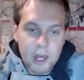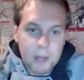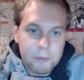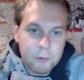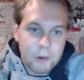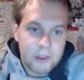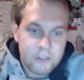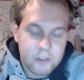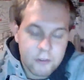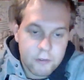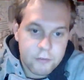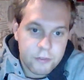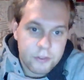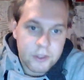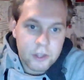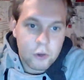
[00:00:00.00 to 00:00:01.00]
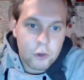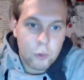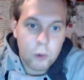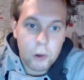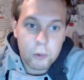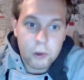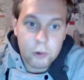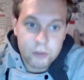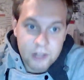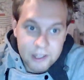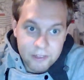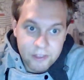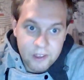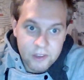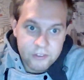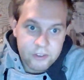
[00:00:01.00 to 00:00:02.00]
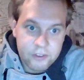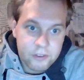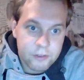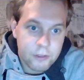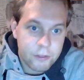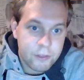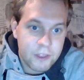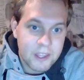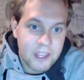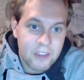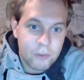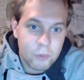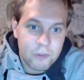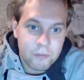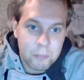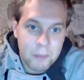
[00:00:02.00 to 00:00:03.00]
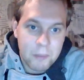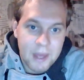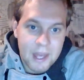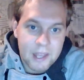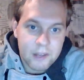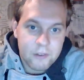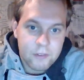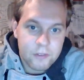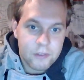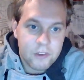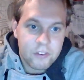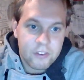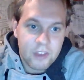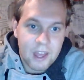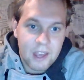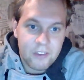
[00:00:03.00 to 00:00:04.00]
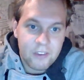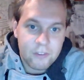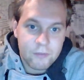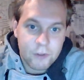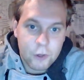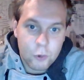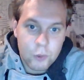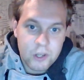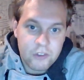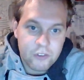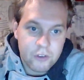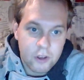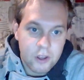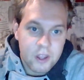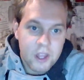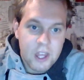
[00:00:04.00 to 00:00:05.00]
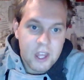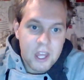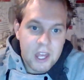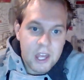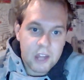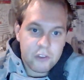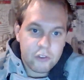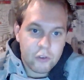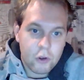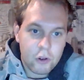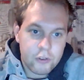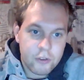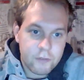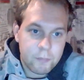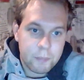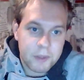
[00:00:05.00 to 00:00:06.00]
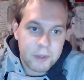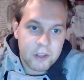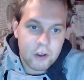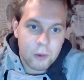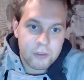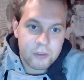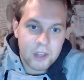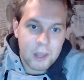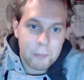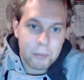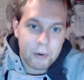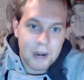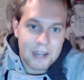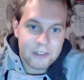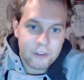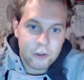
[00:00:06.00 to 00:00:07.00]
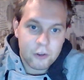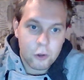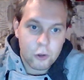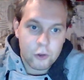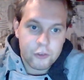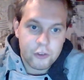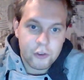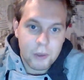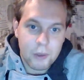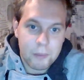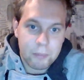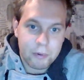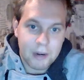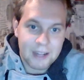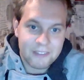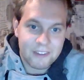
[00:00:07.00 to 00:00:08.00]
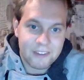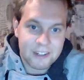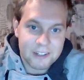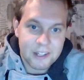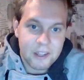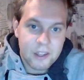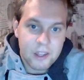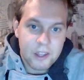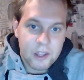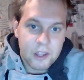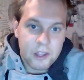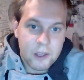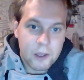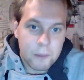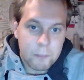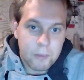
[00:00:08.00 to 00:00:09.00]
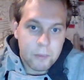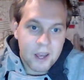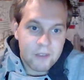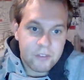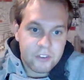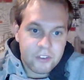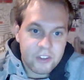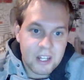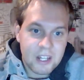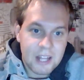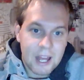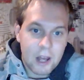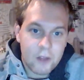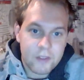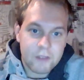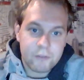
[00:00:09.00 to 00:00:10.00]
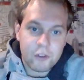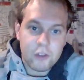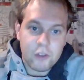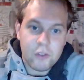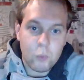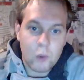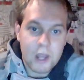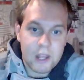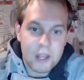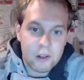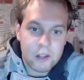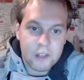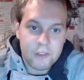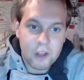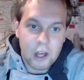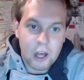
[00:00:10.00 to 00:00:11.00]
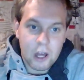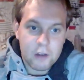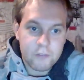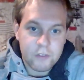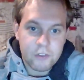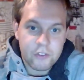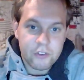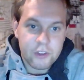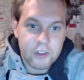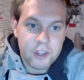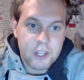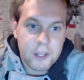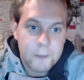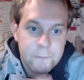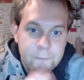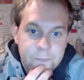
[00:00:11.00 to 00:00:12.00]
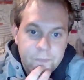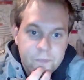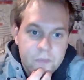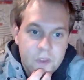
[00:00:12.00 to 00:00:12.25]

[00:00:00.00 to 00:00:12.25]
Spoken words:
The rest of the quote goes like this. "The thing is with Meg, the size of the creature, it sort of becomes impractical to do it practically. But I've seen how they've done the whale in the Heart of the Sea.